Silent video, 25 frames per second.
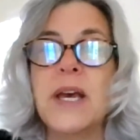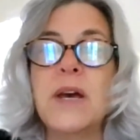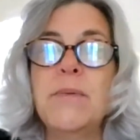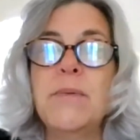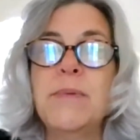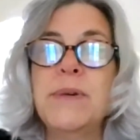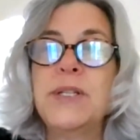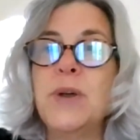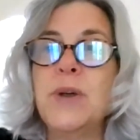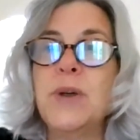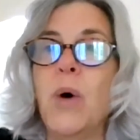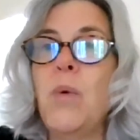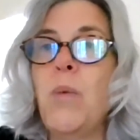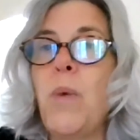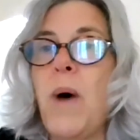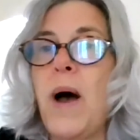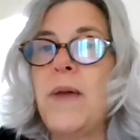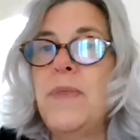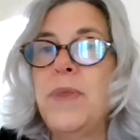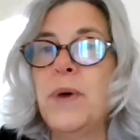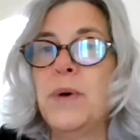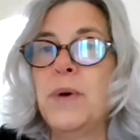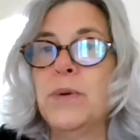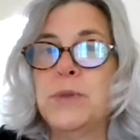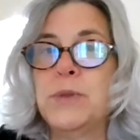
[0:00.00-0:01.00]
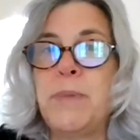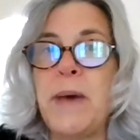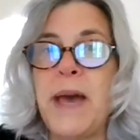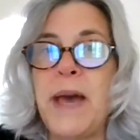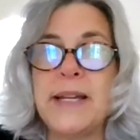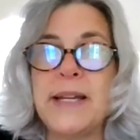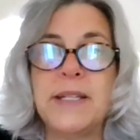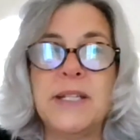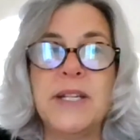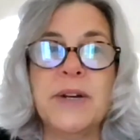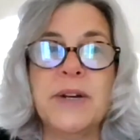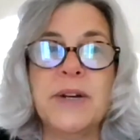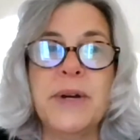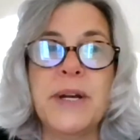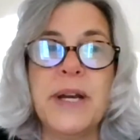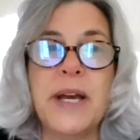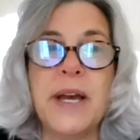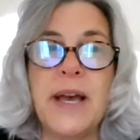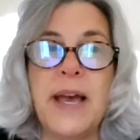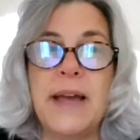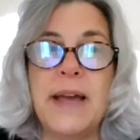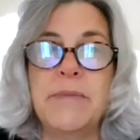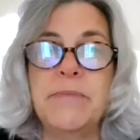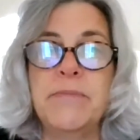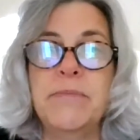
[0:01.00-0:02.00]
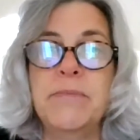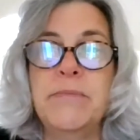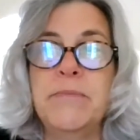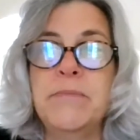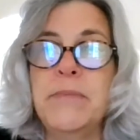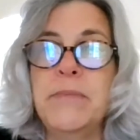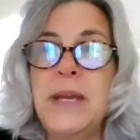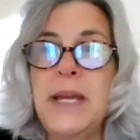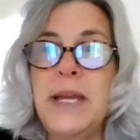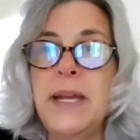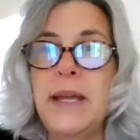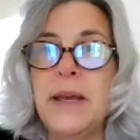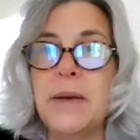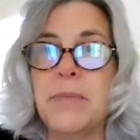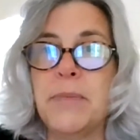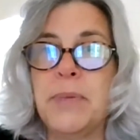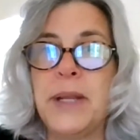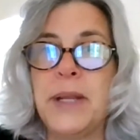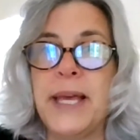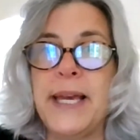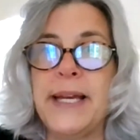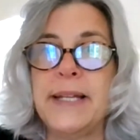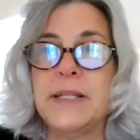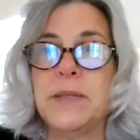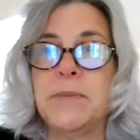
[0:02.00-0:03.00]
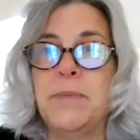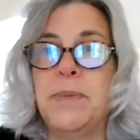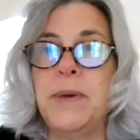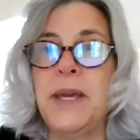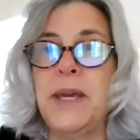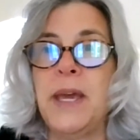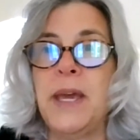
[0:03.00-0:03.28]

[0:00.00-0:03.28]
We don't want those bacteria and media plates